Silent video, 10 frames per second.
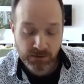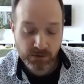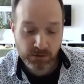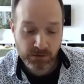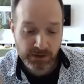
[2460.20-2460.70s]

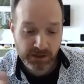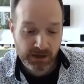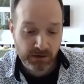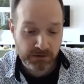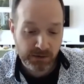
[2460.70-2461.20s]
you look at
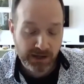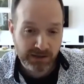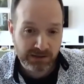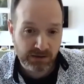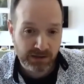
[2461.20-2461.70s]
our thread
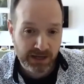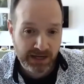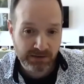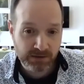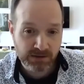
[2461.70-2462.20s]
that's
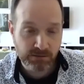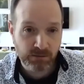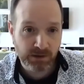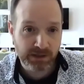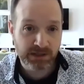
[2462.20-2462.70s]
online, there's some
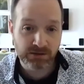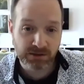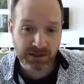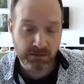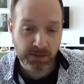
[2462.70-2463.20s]
really
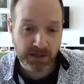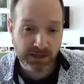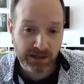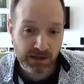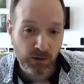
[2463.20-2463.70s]
interesting
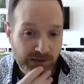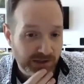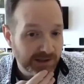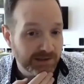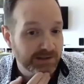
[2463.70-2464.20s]
opinionated
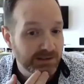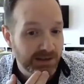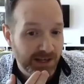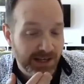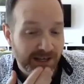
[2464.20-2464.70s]
questions.
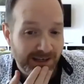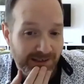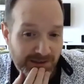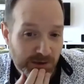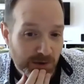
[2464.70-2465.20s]

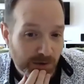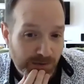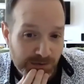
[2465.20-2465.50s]
And so,